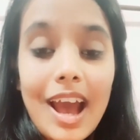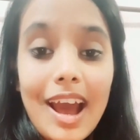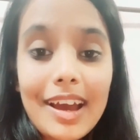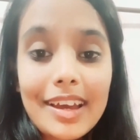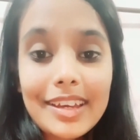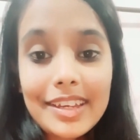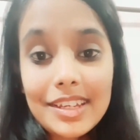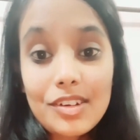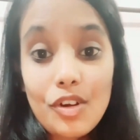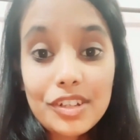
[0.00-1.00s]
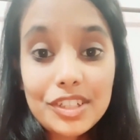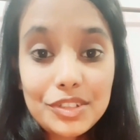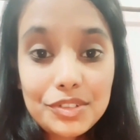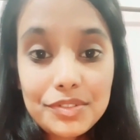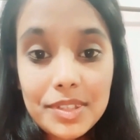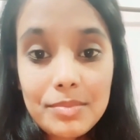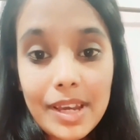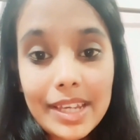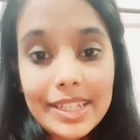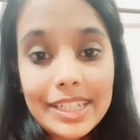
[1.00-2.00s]
I continued with
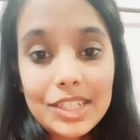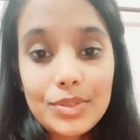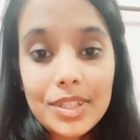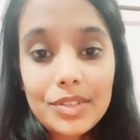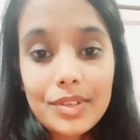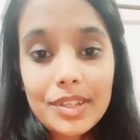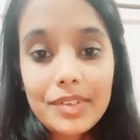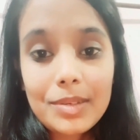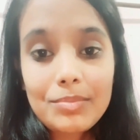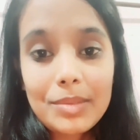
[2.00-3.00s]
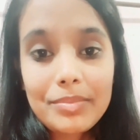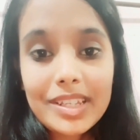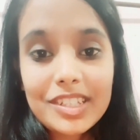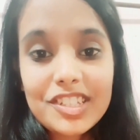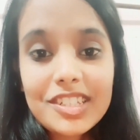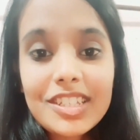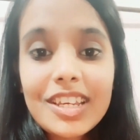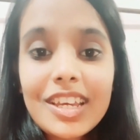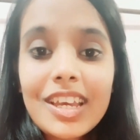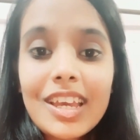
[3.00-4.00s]
my NEET 2021 preparation.
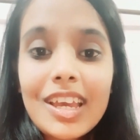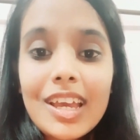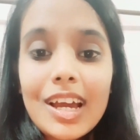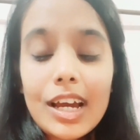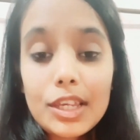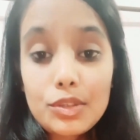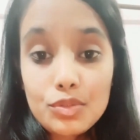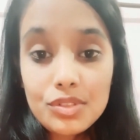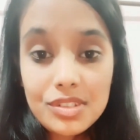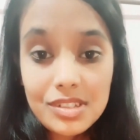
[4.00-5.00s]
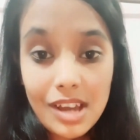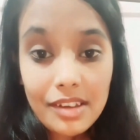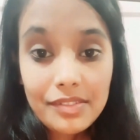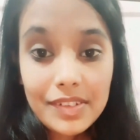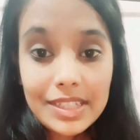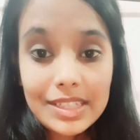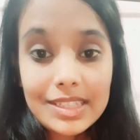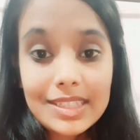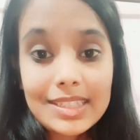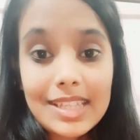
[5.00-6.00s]
I used
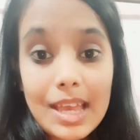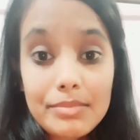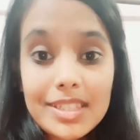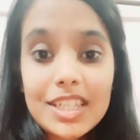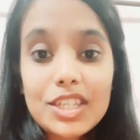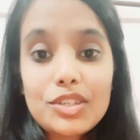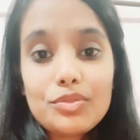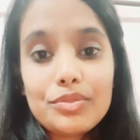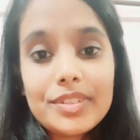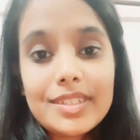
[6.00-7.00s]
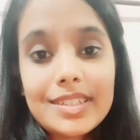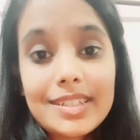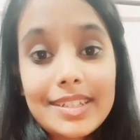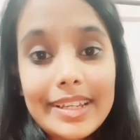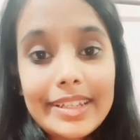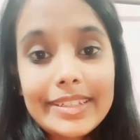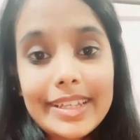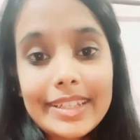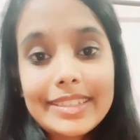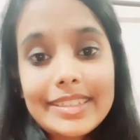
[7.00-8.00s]
Darwin's MCQs, the daily
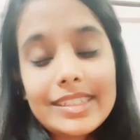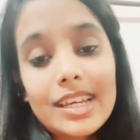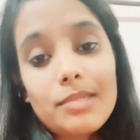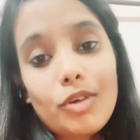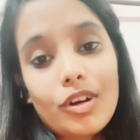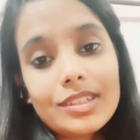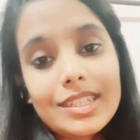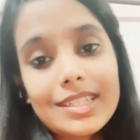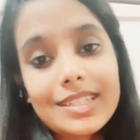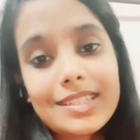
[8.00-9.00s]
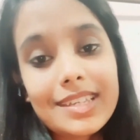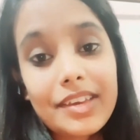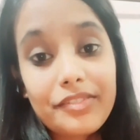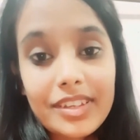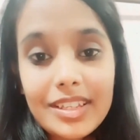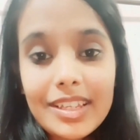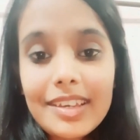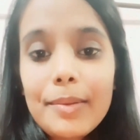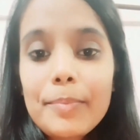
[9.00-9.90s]
tests and mock tests, everything.